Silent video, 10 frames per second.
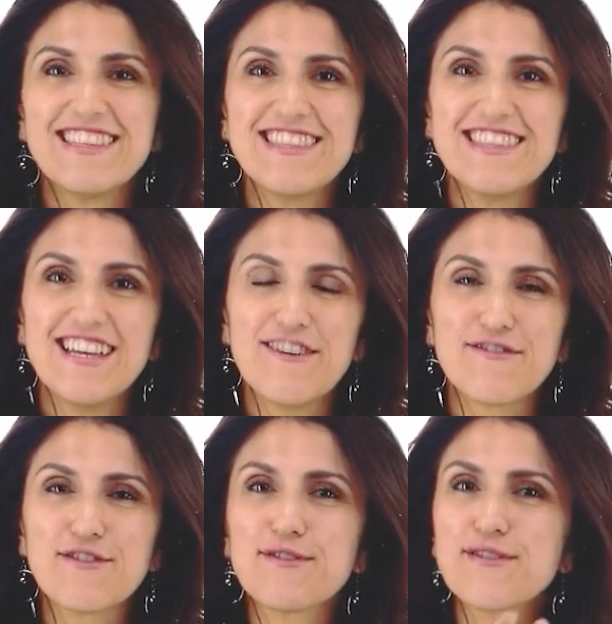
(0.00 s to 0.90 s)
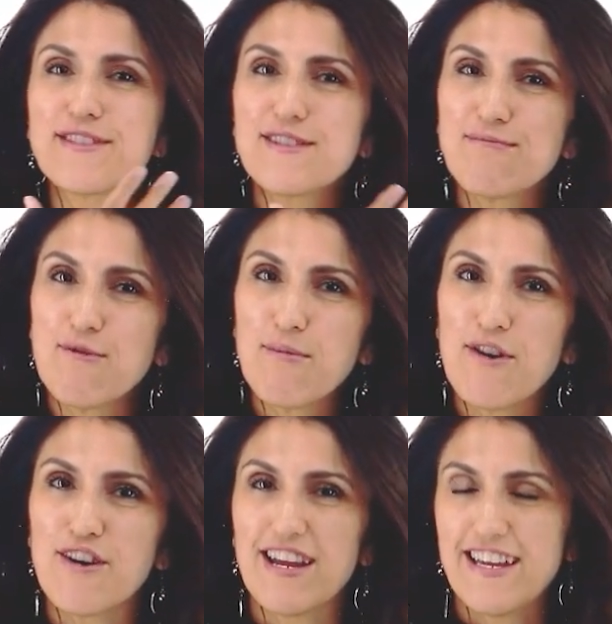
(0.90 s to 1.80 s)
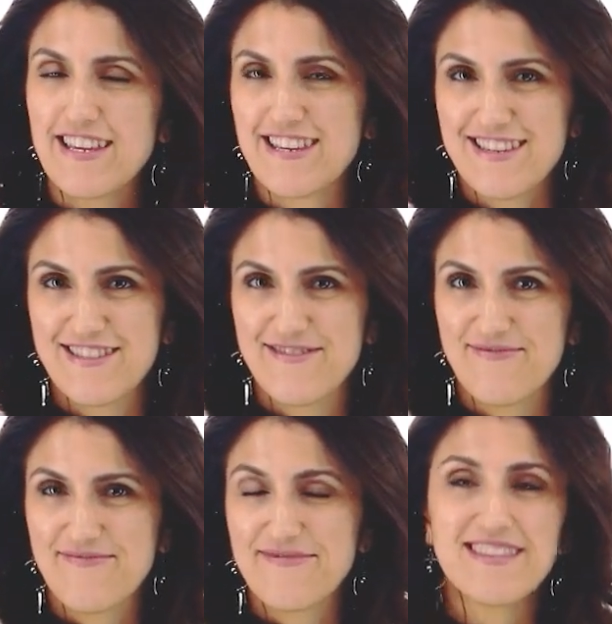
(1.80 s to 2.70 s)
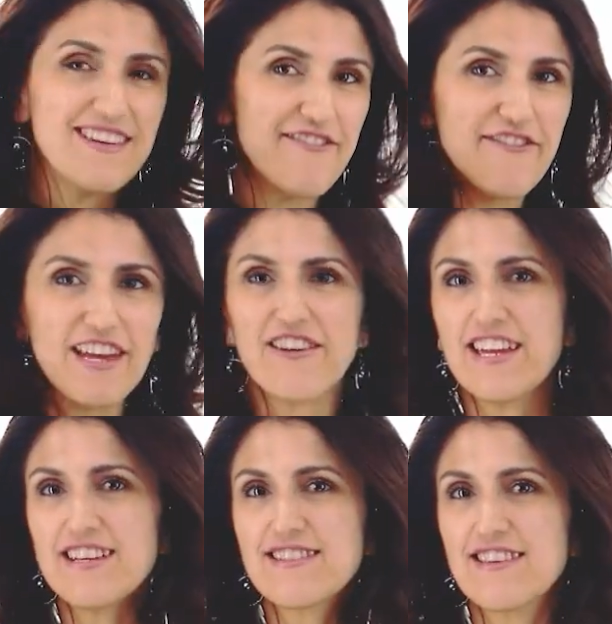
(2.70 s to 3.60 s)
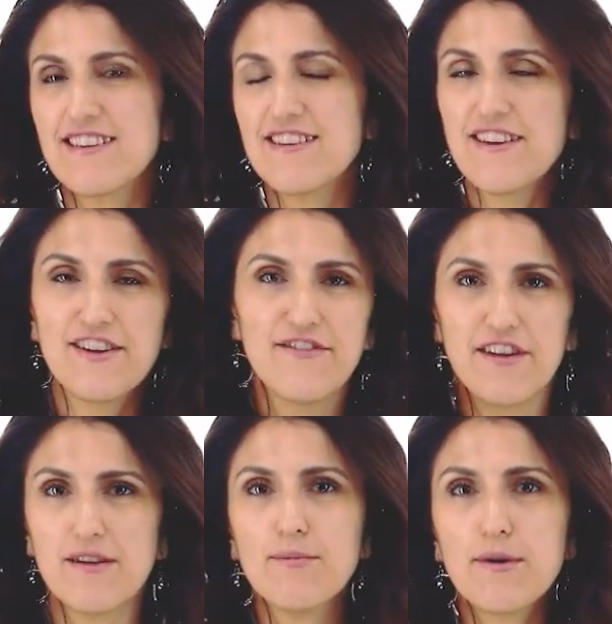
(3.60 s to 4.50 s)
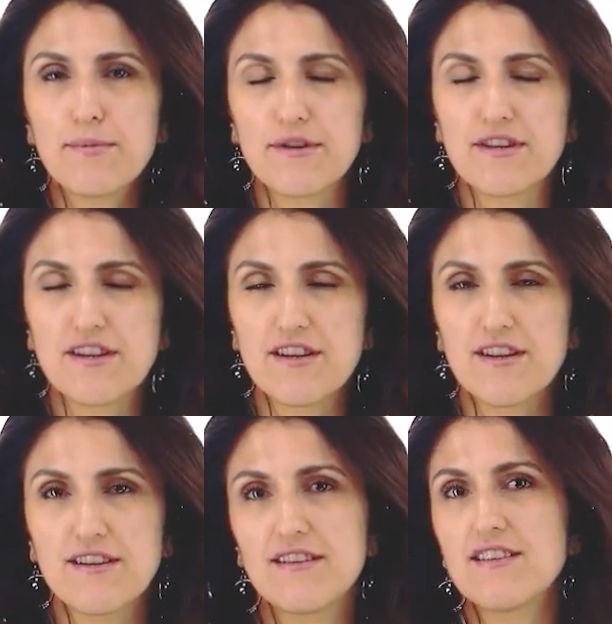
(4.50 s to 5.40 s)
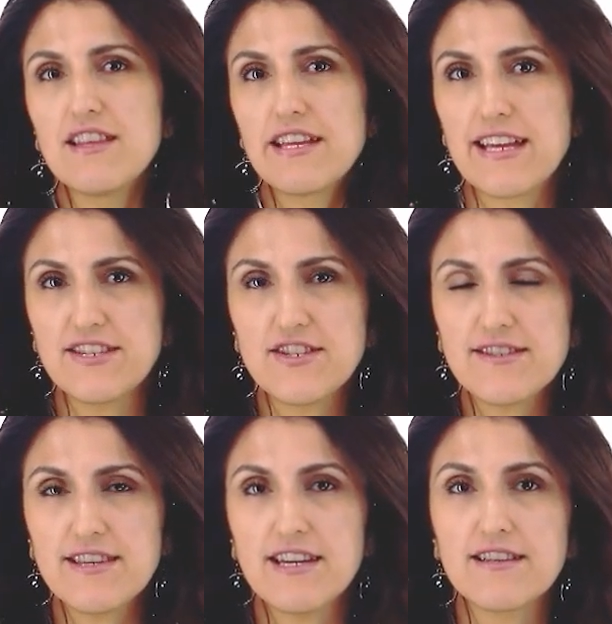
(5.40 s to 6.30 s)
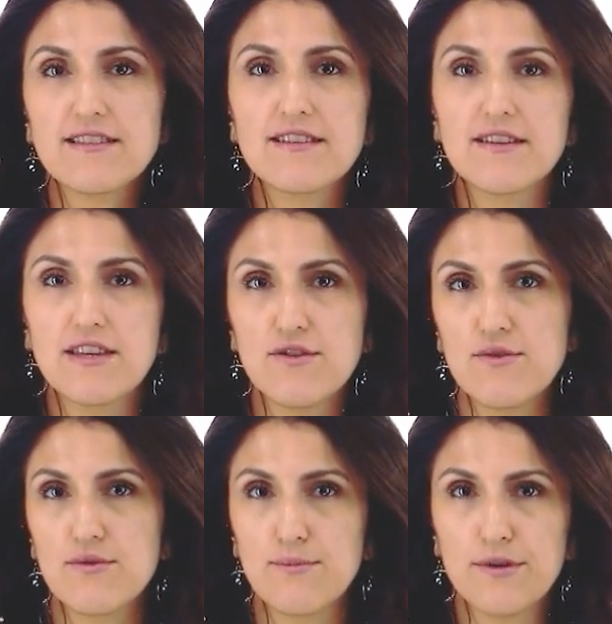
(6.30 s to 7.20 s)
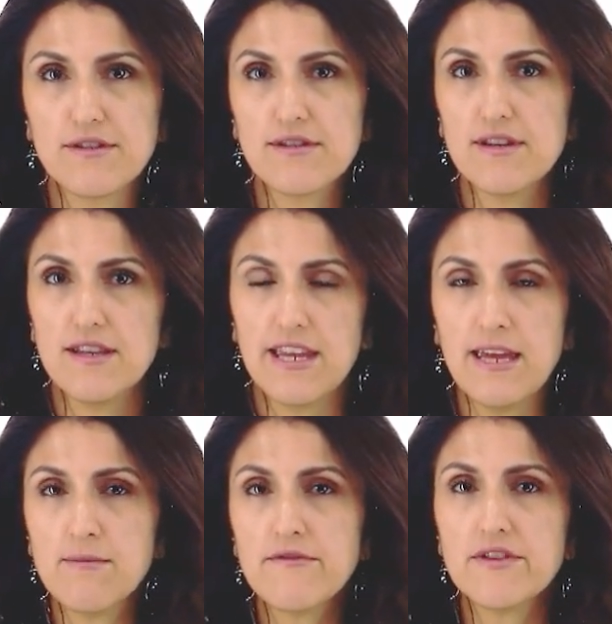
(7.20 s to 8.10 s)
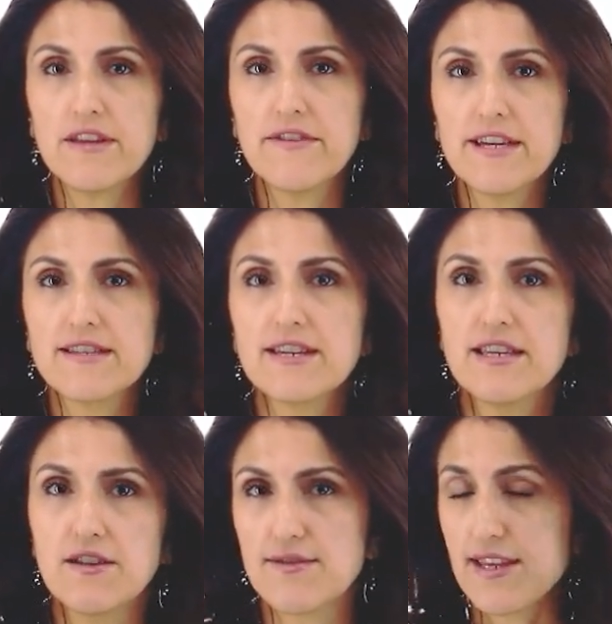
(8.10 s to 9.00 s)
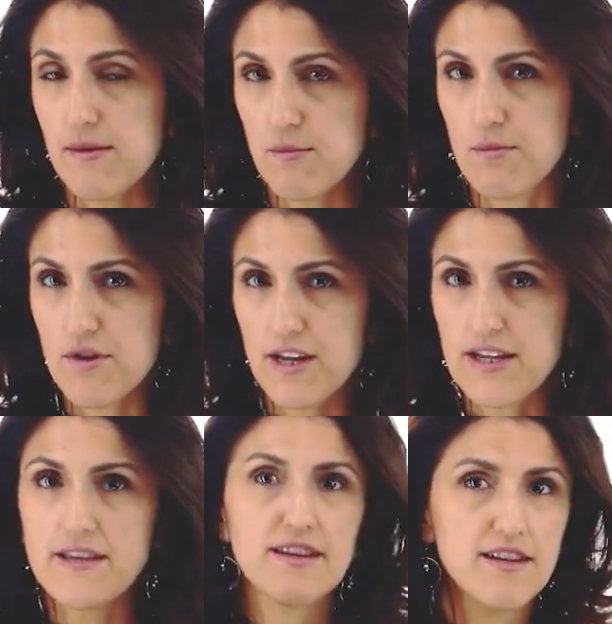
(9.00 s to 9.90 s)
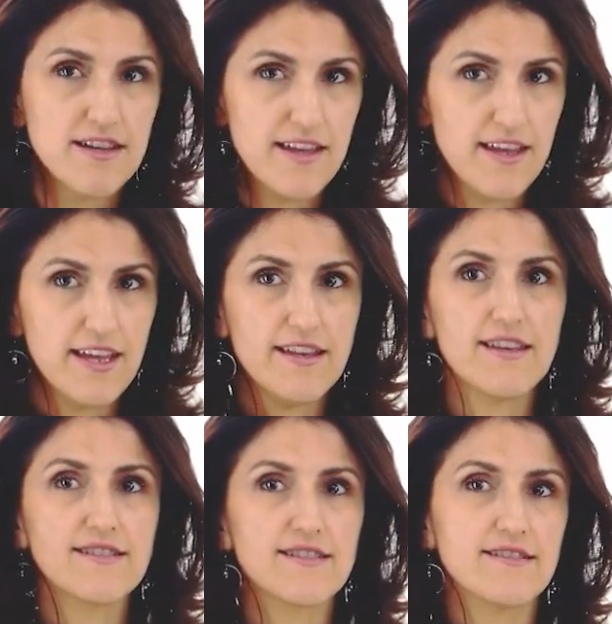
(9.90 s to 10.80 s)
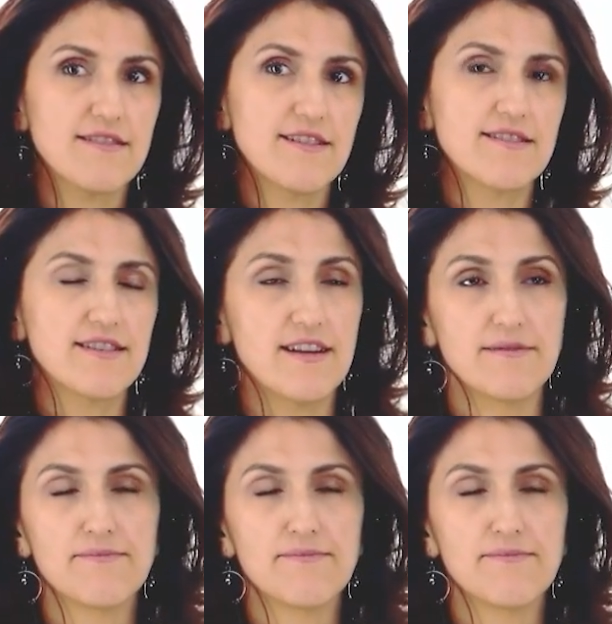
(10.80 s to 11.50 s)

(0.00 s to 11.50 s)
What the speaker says: Navruz Mubarak. Very easy, very popular. Like I just said, you put a name of the event and you say Mubarak and it's done.